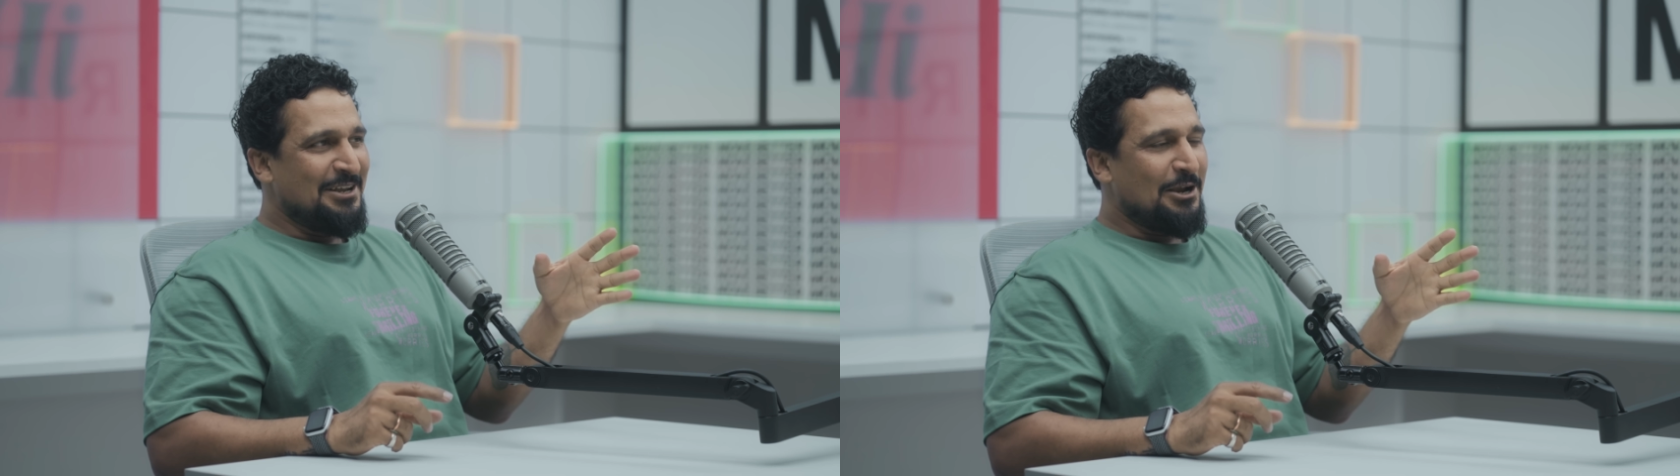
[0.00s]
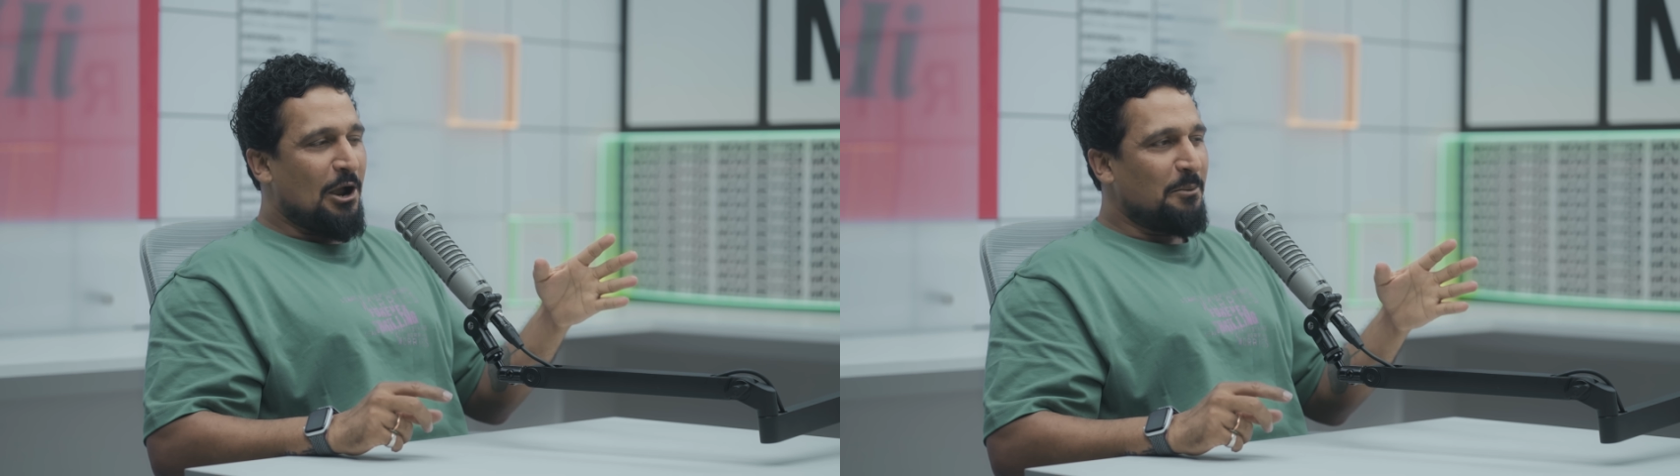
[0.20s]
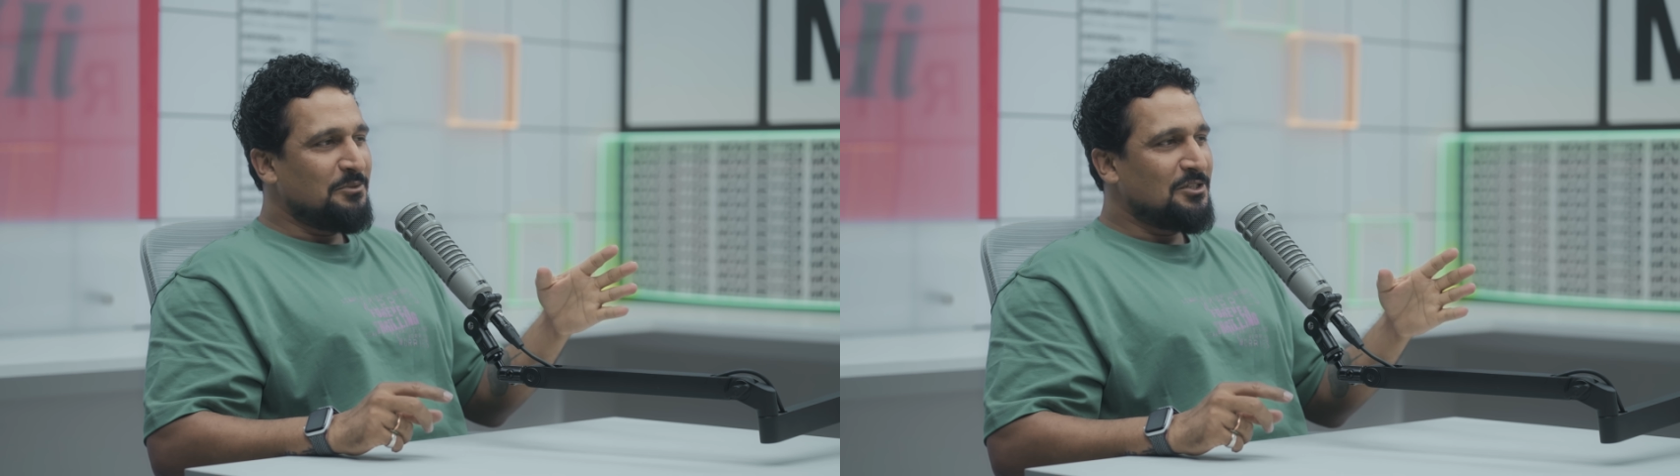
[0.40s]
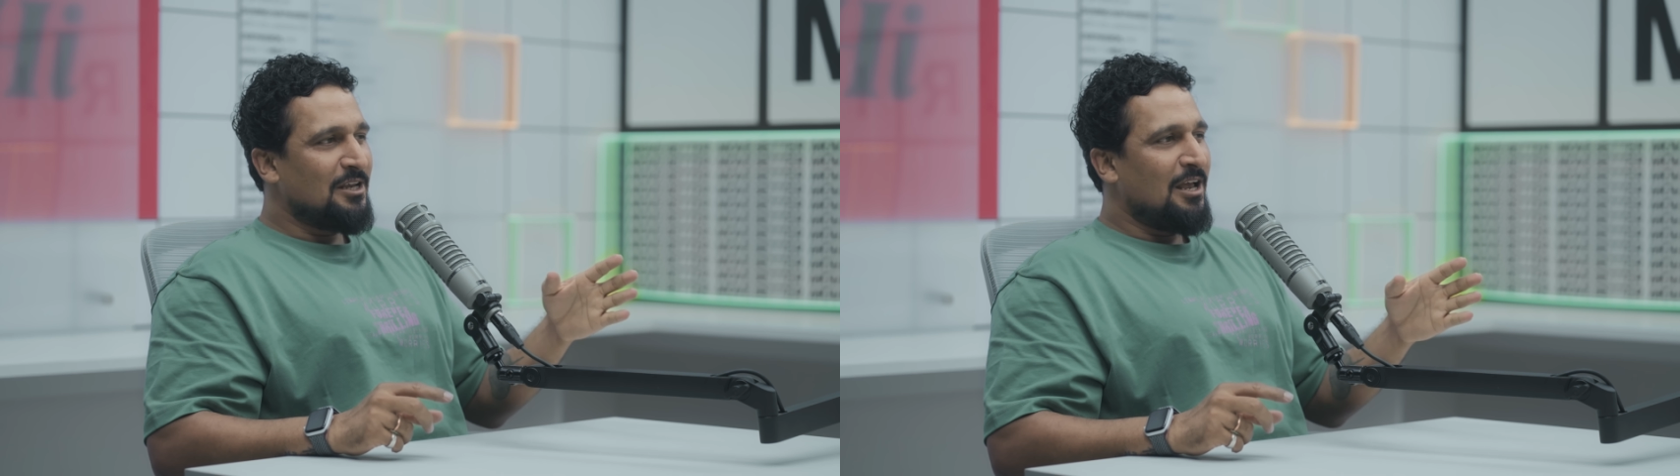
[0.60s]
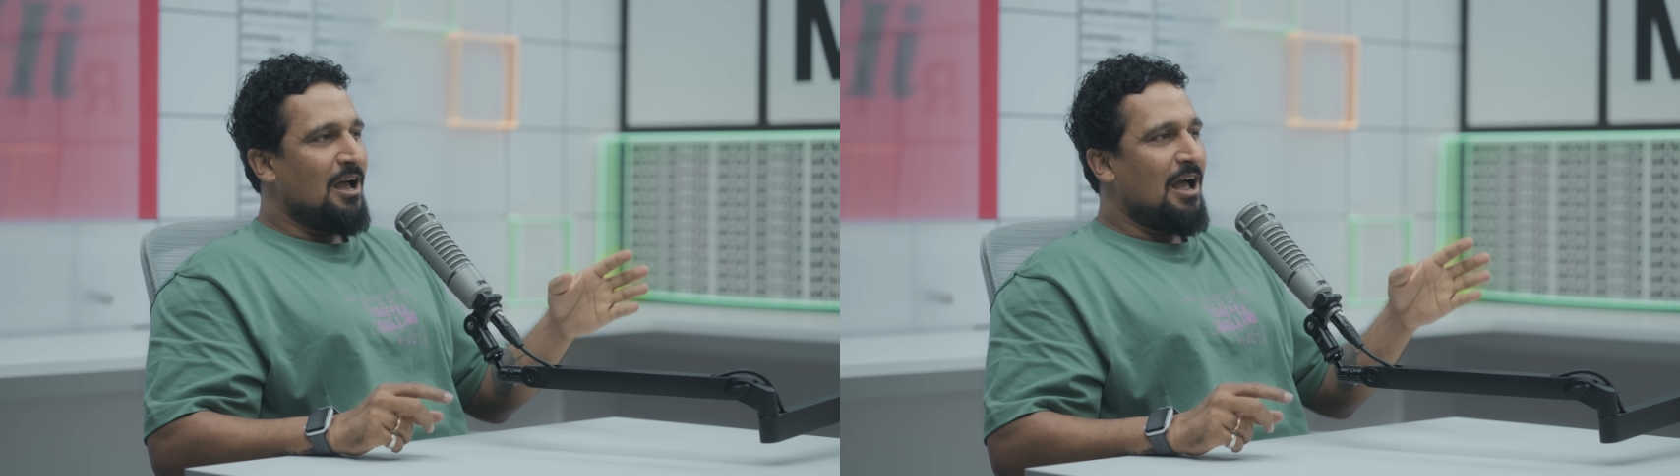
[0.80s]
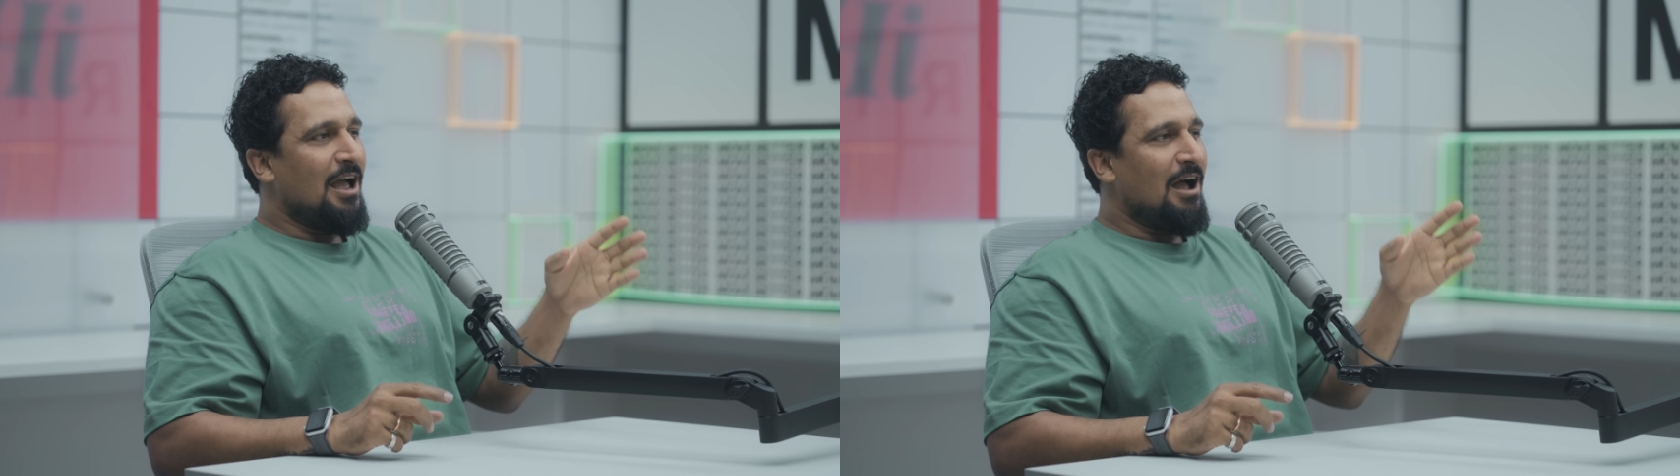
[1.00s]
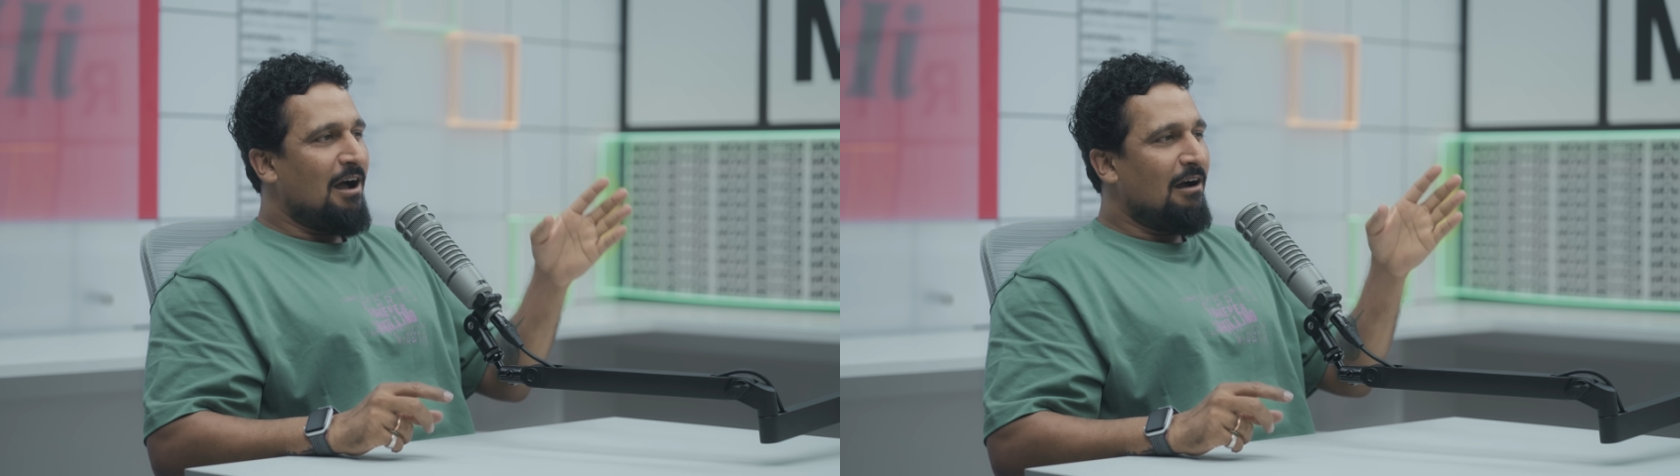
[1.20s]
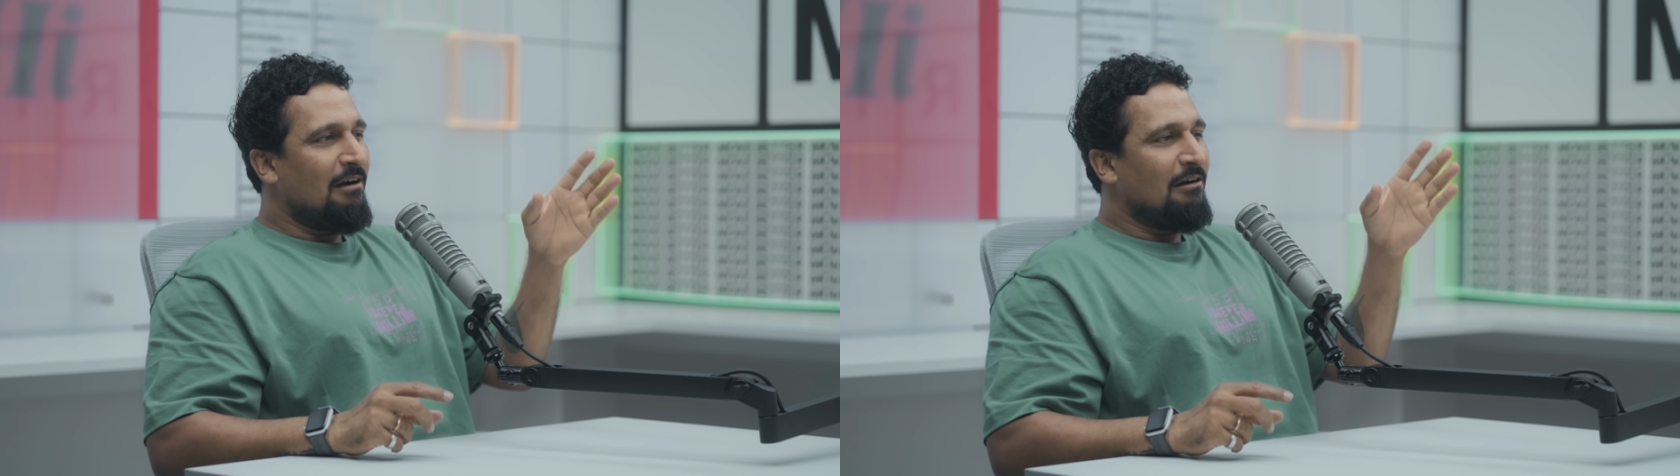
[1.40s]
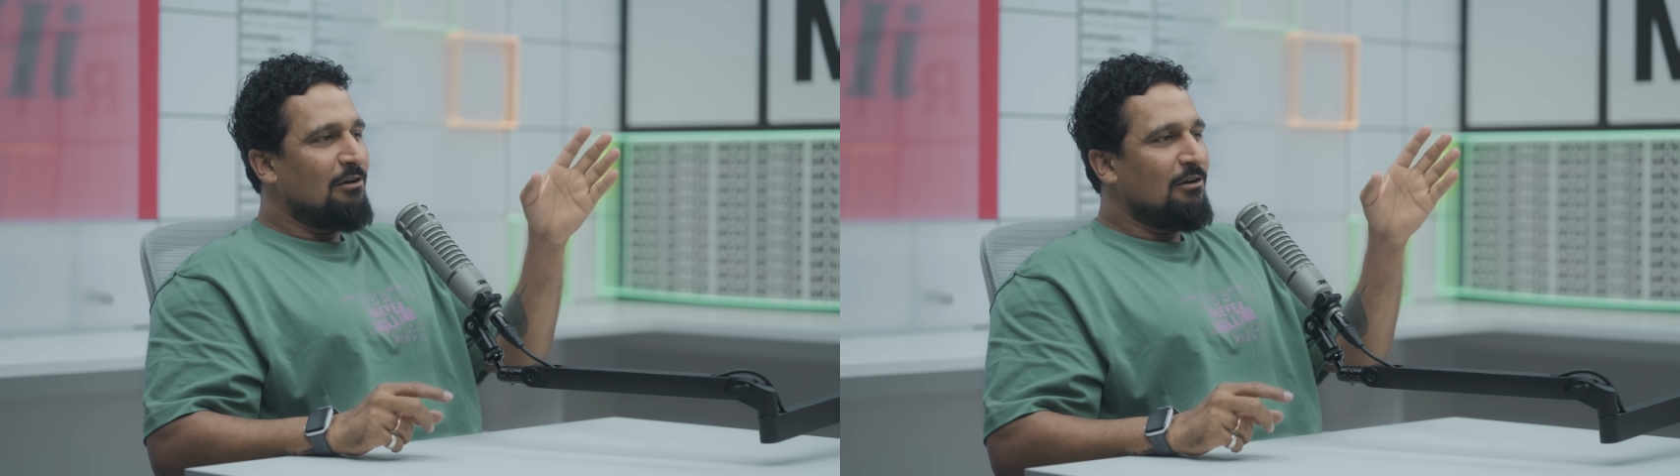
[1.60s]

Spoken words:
comes a